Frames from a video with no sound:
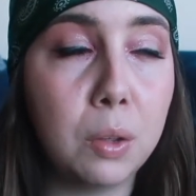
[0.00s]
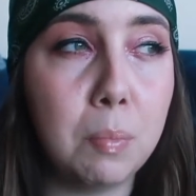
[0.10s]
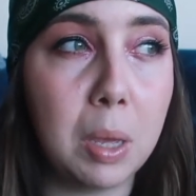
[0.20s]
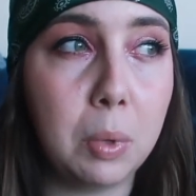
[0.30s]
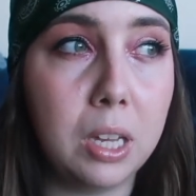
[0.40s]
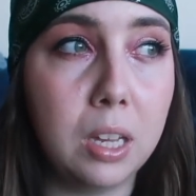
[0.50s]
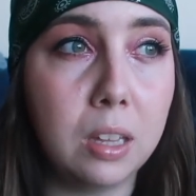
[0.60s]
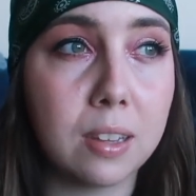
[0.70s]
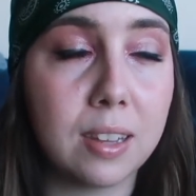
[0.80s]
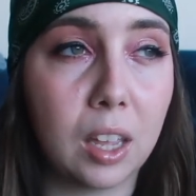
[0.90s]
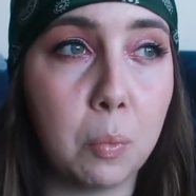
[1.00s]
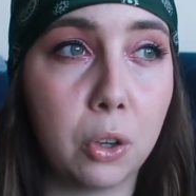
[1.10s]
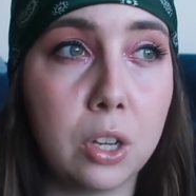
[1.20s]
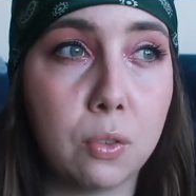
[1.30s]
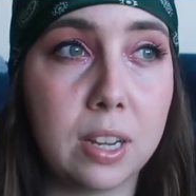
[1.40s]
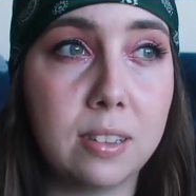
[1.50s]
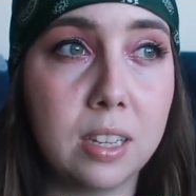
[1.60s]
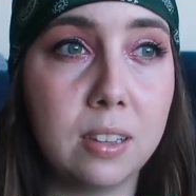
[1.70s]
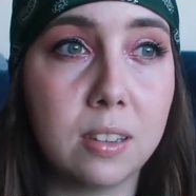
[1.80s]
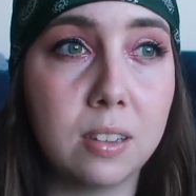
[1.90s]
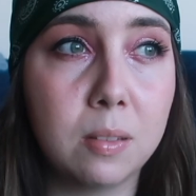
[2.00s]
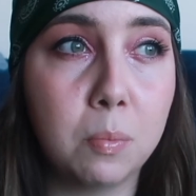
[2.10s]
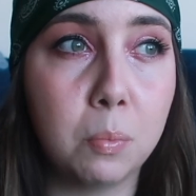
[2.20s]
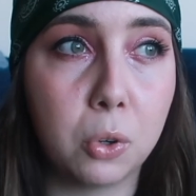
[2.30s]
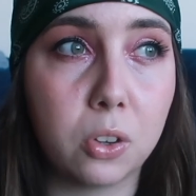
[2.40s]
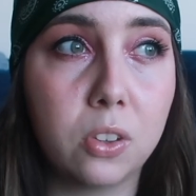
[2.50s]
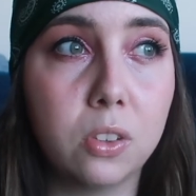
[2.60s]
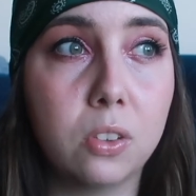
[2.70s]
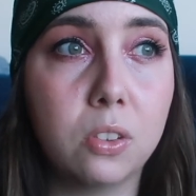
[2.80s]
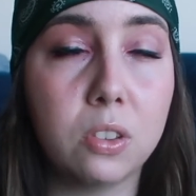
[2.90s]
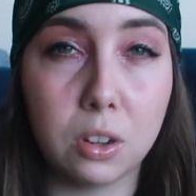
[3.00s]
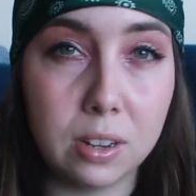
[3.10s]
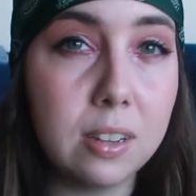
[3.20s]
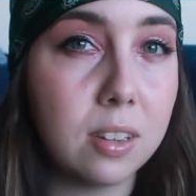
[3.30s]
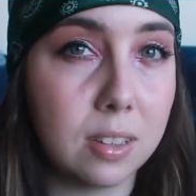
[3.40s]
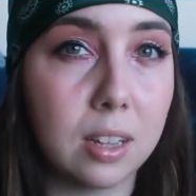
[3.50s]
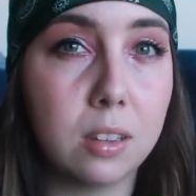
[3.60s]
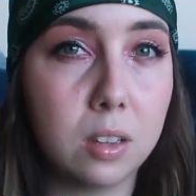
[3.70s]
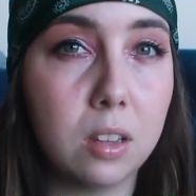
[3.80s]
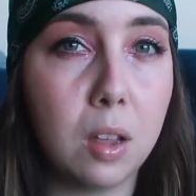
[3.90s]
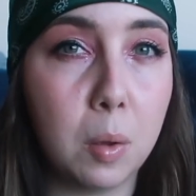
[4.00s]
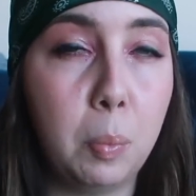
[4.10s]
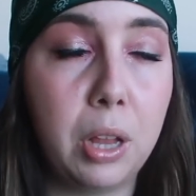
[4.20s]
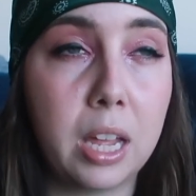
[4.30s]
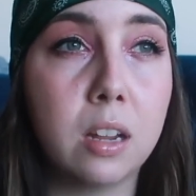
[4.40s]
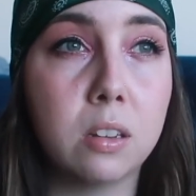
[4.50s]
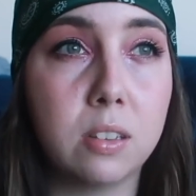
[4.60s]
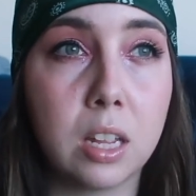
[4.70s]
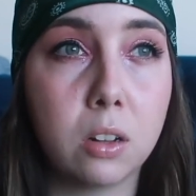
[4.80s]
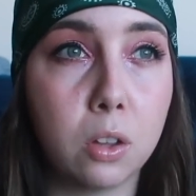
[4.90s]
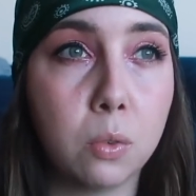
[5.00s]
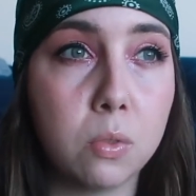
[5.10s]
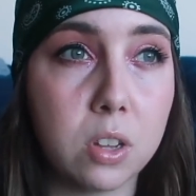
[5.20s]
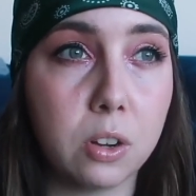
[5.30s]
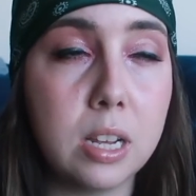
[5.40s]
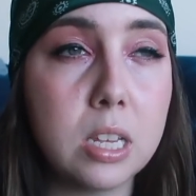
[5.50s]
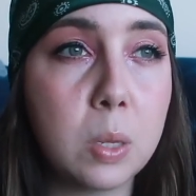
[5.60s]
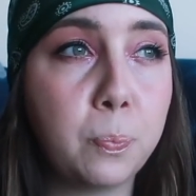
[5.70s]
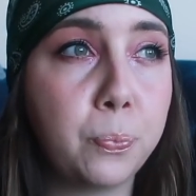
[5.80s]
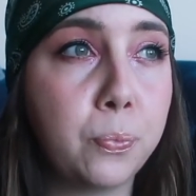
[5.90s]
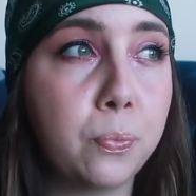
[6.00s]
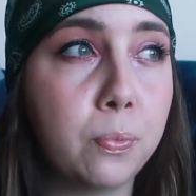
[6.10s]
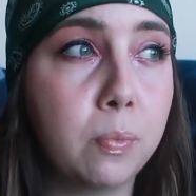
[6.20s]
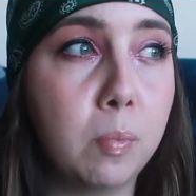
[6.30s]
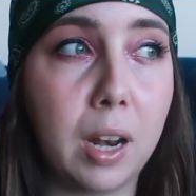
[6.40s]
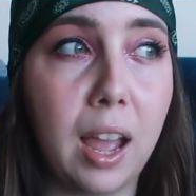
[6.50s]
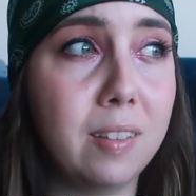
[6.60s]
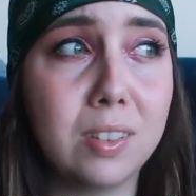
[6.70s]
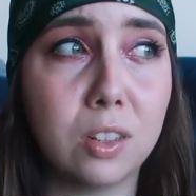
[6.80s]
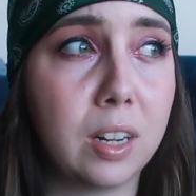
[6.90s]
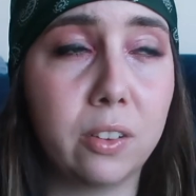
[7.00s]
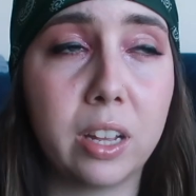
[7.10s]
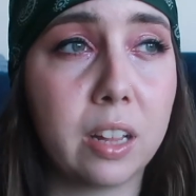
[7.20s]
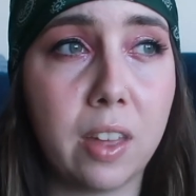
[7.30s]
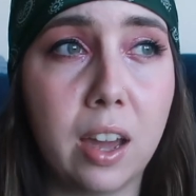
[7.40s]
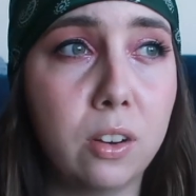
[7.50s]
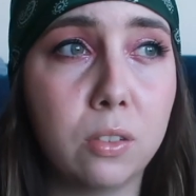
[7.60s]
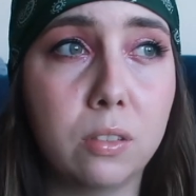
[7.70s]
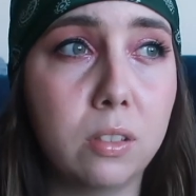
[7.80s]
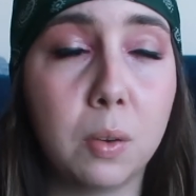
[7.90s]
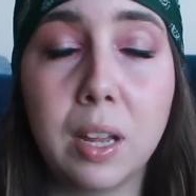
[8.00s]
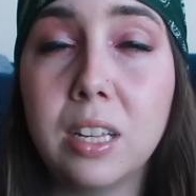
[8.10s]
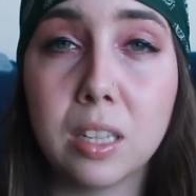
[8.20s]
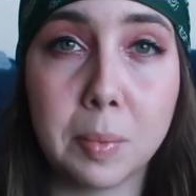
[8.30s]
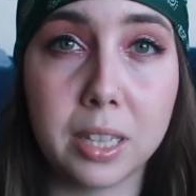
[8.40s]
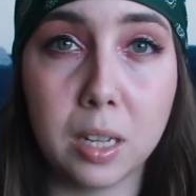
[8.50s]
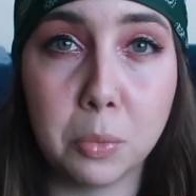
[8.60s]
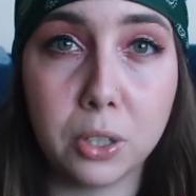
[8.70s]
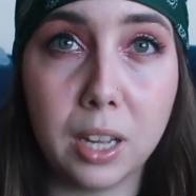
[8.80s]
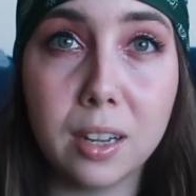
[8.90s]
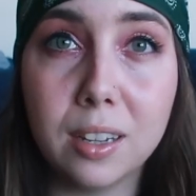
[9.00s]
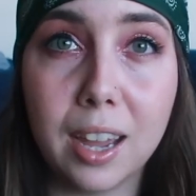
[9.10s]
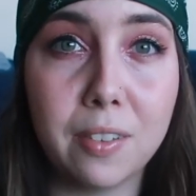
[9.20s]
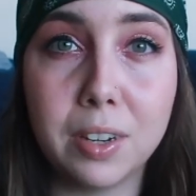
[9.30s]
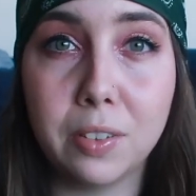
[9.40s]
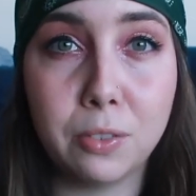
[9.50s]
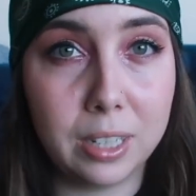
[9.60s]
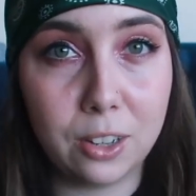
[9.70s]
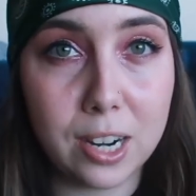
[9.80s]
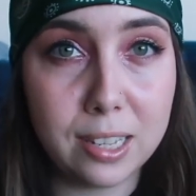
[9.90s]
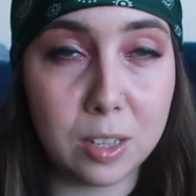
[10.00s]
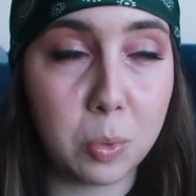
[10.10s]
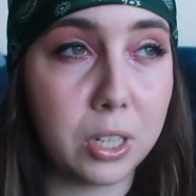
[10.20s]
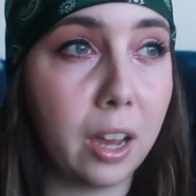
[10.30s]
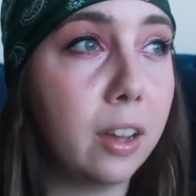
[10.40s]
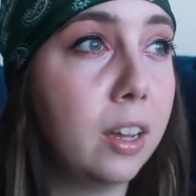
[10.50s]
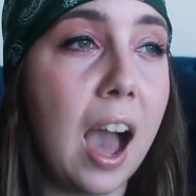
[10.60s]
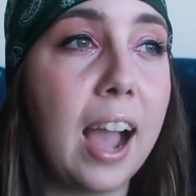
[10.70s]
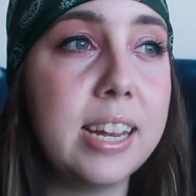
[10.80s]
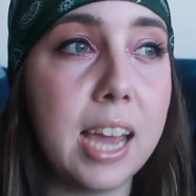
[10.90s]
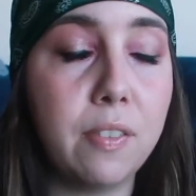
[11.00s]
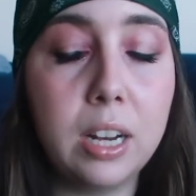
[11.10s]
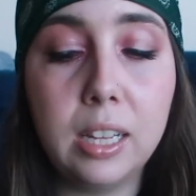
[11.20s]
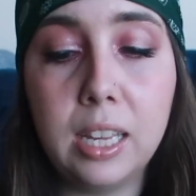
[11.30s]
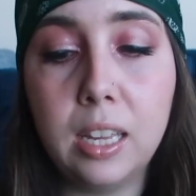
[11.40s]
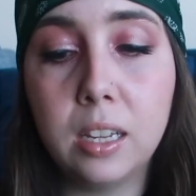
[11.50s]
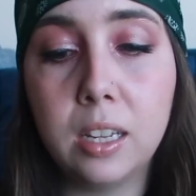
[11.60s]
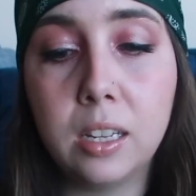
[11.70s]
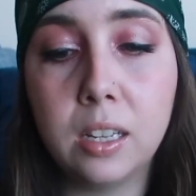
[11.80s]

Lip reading: Maybe the second book in Gracie's books series, because that's a planned standalone series. But I haven't started outlining that. I don't know anything about that book yet. I haven't even written Gracie's book yet. I definitely